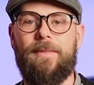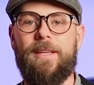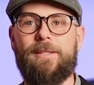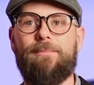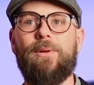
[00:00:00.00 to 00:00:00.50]

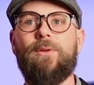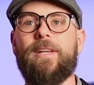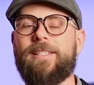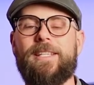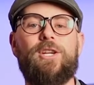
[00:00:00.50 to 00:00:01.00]
this
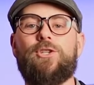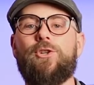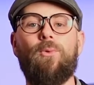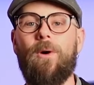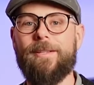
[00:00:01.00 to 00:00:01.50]
building's
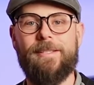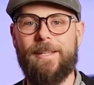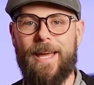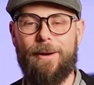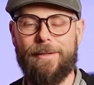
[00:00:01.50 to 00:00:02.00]
issue was
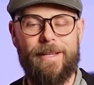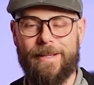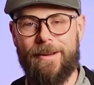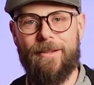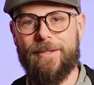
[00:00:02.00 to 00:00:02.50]
today with
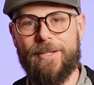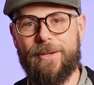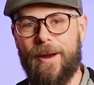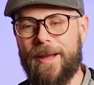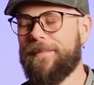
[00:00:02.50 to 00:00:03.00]
technology,
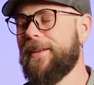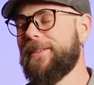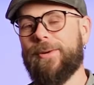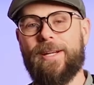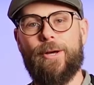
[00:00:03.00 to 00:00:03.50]
right?
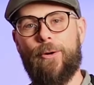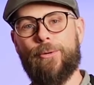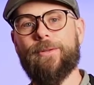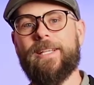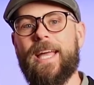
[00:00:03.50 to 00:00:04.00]
So I
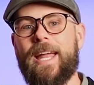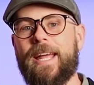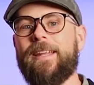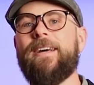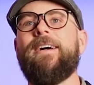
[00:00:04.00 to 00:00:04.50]
totally get
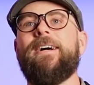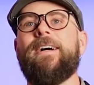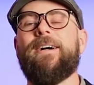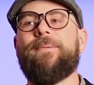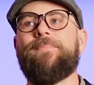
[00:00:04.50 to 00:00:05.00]
it.
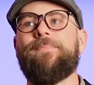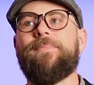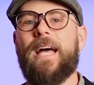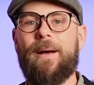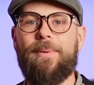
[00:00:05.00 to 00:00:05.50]

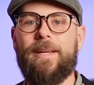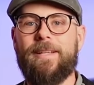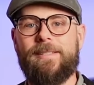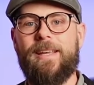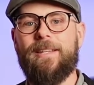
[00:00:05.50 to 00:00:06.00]
That
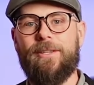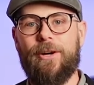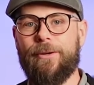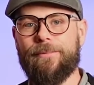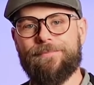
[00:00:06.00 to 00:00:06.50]
being said,
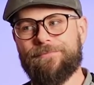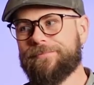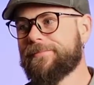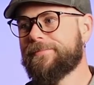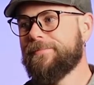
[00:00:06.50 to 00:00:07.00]
though,
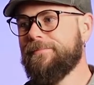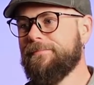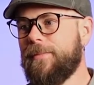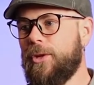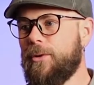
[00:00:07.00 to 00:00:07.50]

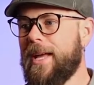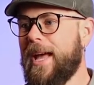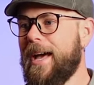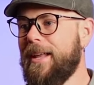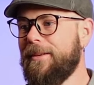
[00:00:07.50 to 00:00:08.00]
you
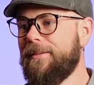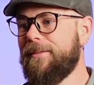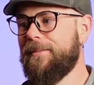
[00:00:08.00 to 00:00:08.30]
can